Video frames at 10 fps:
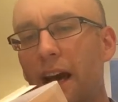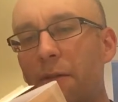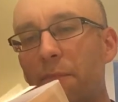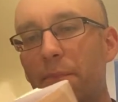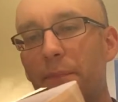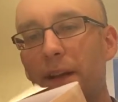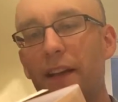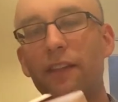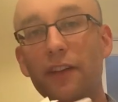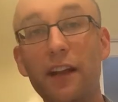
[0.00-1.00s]
But
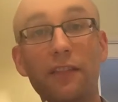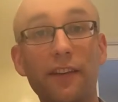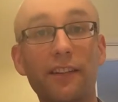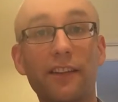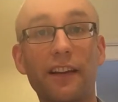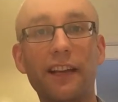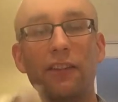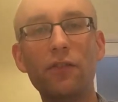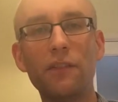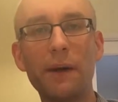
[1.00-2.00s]
it is fascinating.
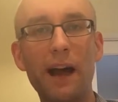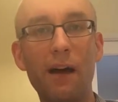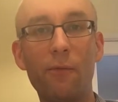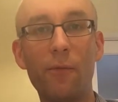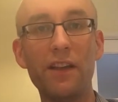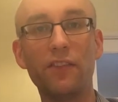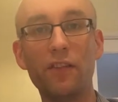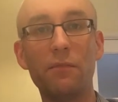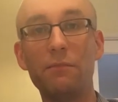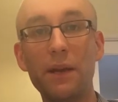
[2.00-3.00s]
He talks about how we as
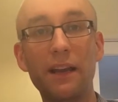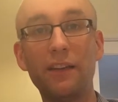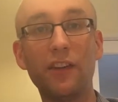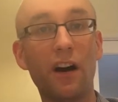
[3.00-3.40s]
human beings